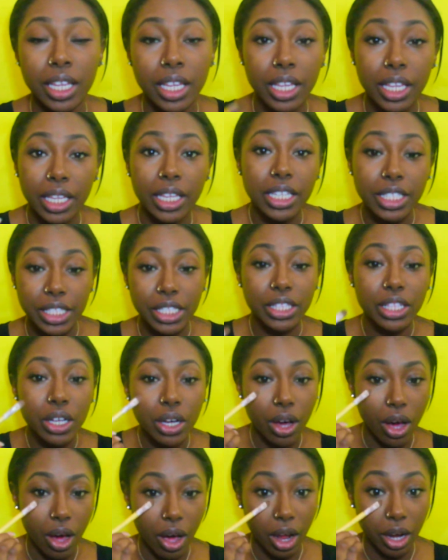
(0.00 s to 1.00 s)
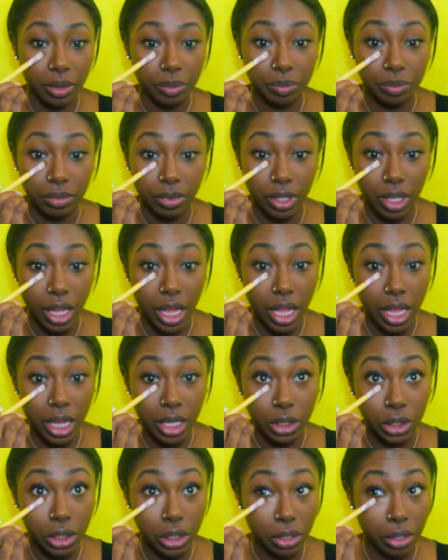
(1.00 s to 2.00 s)
he gets in the car
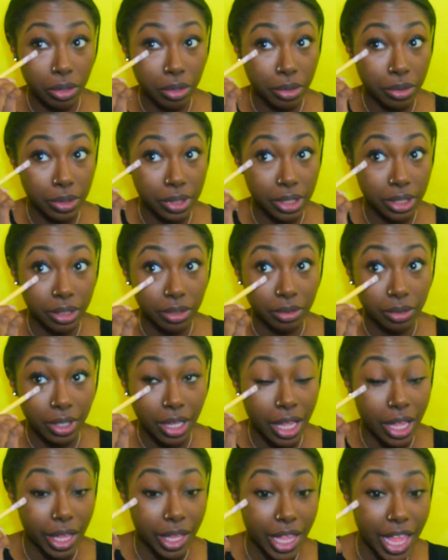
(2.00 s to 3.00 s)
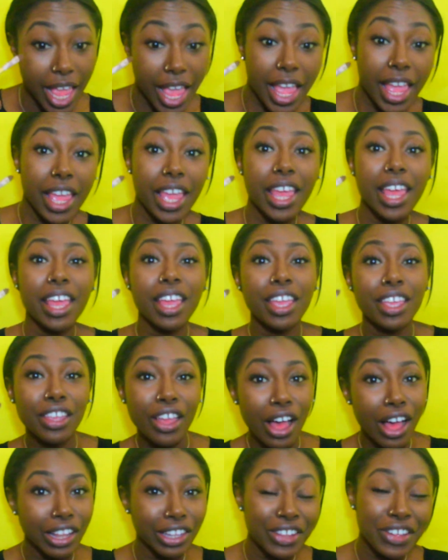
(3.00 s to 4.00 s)
and she goes, hey,
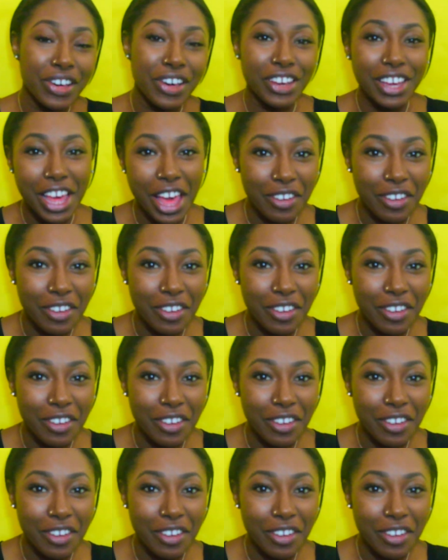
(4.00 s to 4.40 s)
y'all long